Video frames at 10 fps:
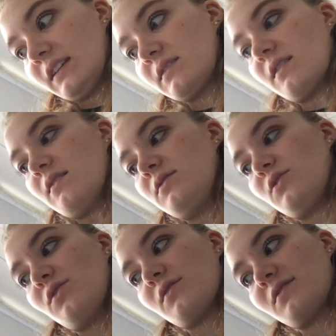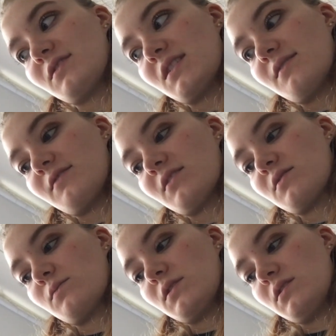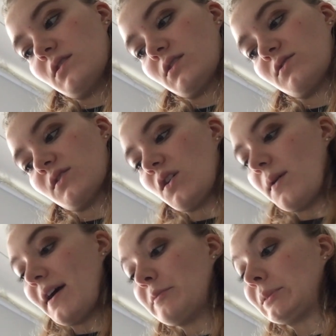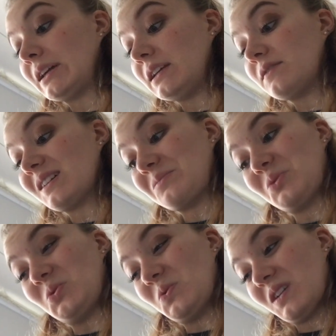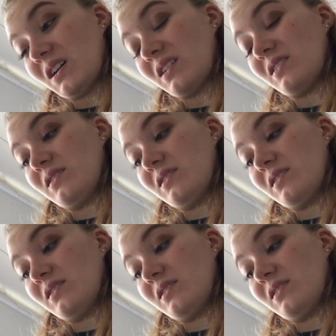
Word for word: it's not until Thursday of next week, so I have plenty of time to do that.